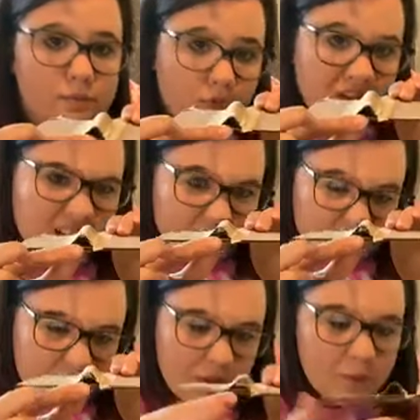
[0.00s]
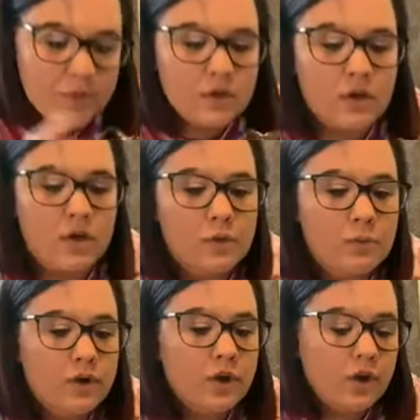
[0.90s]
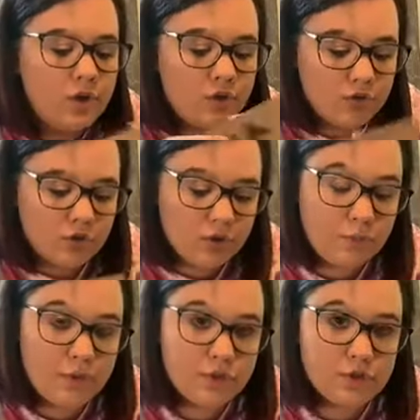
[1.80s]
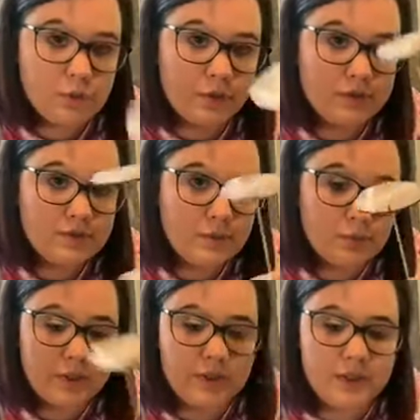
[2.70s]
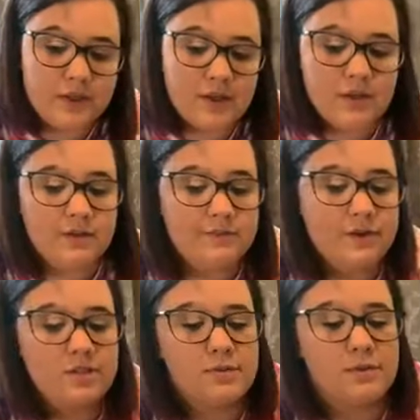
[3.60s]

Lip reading: like you did with the cardboard, you could put your wheels completely together first,